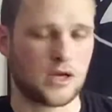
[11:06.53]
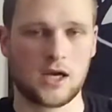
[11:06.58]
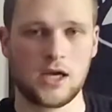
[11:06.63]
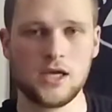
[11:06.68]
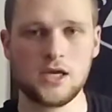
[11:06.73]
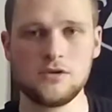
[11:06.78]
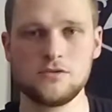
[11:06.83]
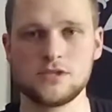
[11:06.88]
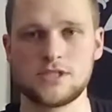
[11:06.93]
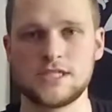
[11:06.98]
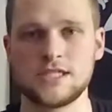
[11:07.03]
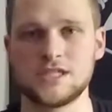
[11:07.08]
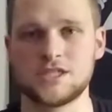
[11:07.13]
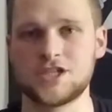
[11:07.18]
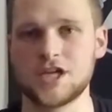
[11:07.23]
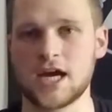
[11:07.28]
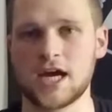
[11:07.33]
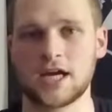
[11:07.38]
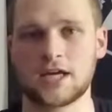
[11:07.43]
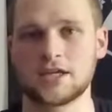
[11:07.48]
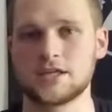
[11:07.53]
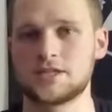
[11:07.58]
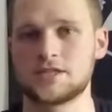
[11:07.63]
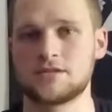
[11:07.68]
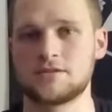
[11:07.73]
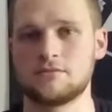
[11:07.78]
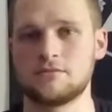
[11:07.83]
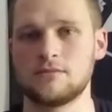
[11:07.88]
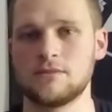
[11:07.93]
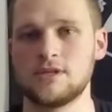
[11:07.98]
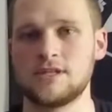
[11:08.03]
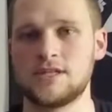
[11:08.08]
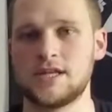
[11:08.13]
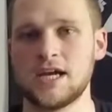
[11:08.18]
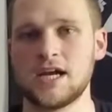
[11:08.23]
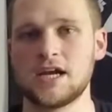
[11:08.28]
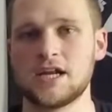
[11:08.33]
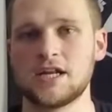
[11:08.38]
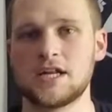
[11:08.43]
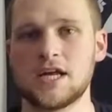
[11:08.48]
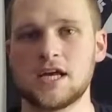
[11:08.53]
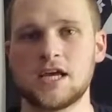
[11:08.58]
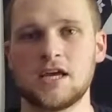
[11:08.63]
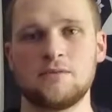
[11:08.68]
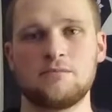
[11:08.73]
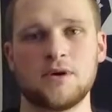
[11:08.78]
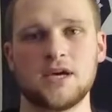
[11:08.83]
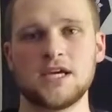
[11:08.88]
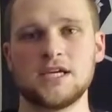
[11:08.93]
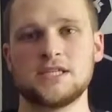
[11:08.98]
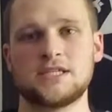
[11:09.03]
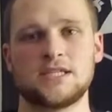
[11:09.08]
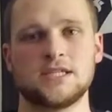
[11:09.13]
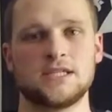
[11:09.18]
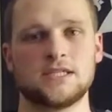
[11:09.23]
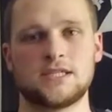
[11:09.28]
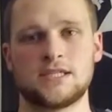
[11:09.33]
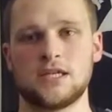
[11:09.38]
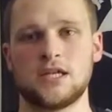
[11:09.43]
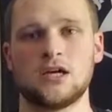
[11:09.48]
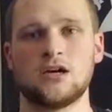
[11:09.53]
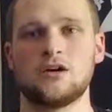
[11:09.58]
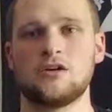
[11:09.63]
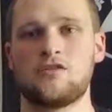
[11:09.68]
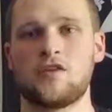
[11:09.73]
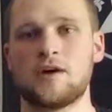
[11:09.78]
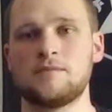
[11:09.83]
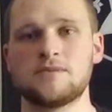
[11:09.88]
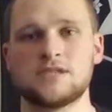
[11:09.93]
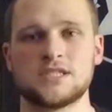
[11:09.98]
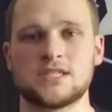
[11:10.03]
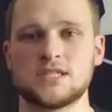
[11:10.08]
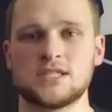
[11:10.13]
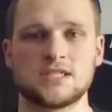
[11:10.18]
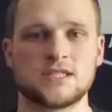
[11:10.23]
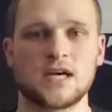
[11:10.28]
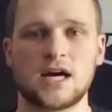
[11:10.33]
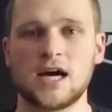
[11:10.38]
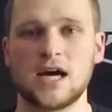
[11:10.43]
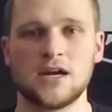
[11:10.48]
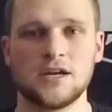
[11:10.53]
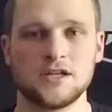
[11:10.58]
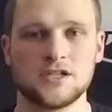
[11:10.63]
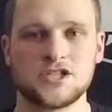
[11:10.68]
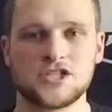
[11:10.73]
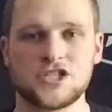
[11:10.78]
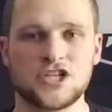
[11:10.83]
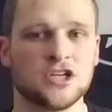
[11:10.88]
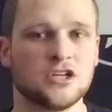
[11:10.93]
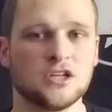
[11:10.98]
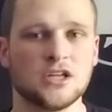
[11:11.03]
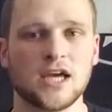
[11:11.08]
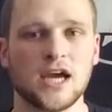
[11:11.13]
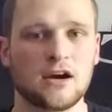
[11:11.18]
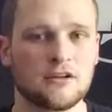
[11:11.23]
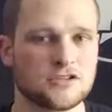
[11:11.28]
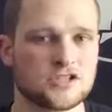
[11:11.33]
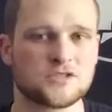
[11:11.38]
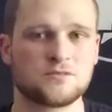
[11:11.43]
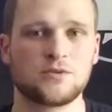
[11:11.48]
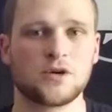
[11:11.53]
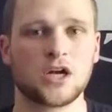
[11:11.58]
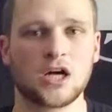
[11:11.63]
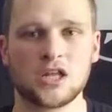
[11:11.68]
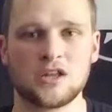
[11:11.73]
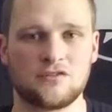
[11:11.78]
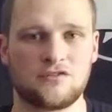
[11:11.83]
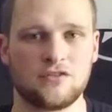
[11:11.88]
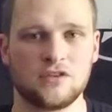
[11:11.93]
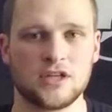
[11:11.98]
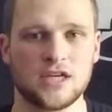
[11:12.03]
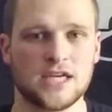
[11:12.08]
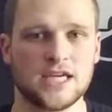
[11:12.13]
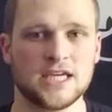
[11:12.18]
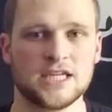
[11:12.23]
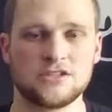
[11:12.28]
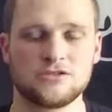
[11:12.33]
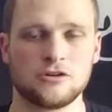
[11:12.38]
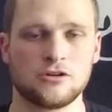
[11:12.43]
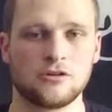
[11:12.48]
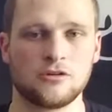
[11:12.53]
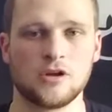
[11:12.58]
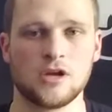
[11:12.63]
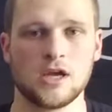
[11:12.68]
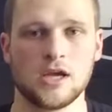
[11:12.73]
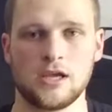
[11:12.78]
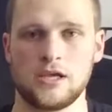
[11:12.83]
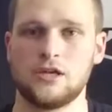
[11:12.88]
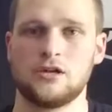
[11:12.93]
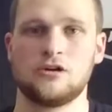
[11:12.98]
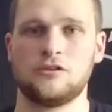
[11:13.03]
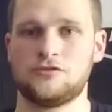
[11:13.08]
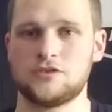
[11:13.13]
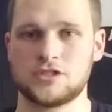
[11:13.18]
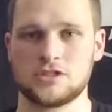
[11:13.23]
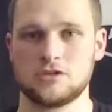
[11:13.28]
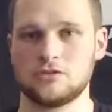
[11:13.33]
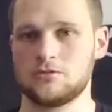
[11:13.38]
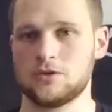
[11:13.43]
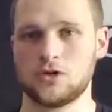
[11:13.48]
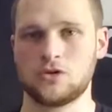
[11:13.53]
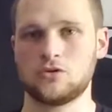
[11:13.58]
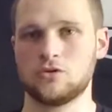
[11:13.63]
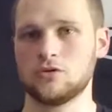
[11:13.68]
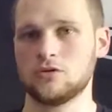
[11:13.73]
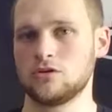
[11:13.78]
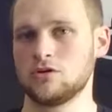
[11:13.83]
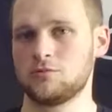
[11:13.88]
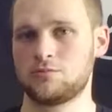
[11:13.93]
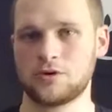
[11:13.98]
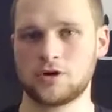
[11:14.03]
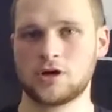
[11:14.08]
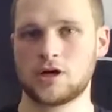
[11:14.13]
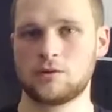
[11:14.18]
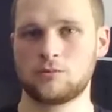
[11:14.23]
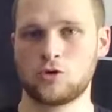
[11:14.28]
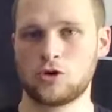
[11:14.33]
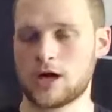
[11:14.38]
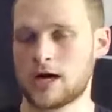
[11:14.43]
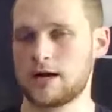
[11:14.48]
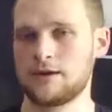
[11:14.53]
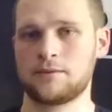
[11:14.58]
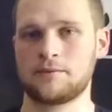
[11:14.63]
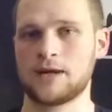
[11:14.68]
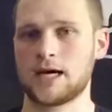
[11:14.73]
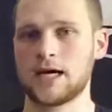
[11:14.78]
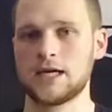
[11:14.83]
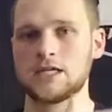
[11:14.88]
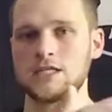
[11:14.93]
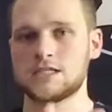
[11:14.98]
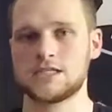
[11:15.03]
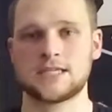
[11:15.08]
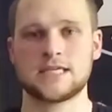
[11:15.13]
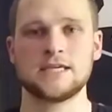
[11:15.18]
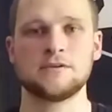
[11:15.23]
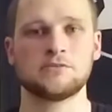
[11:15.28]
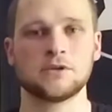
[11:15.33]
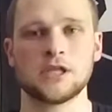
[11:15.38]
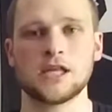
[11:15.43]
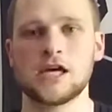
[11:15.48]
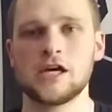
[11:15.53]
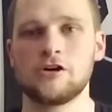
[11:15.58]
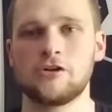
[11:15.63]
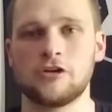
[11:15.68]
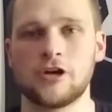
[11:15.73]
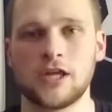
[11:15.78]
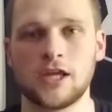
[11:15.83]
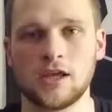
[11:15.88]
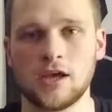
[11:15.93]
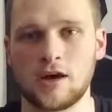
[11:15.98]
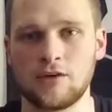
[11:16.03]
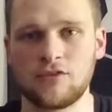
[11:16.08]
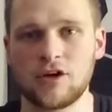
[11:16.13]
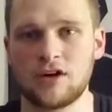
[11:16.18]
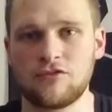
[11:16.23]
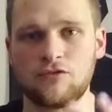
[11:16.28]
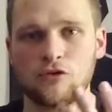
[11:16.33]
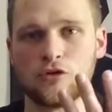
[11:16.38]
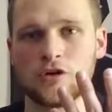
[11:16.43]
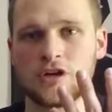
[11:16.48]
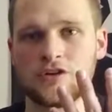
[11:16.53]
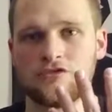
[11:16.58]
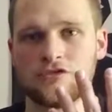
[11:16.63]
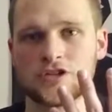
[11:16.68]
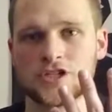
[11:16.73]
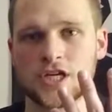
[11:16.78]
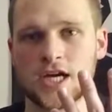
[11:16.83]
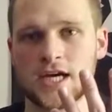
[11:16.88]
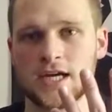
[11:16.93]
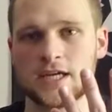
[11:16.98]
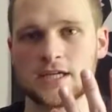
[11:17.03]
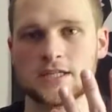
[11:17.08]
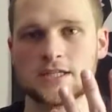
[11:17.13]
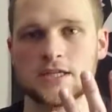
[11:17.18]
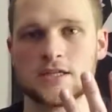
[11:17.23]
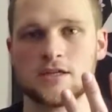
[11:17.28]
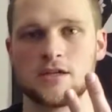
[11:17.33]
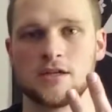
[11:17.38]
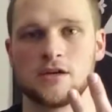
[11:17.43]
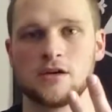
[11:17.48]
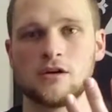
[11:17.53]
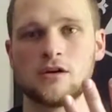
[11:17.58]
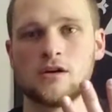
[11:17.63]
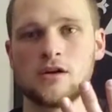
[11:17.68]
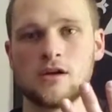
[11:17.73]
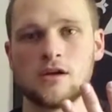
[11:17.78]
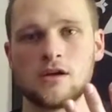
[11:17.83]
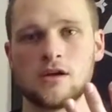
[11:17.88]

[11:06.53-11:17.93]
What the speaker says: I use these jackets day-to-day basis. You know, if I'm just inside and it's chilly, I'll just put on the fleece, or you know, if it's a little bit colder, put on more iron. I can just keep layering. I've got 4 different jackets in here.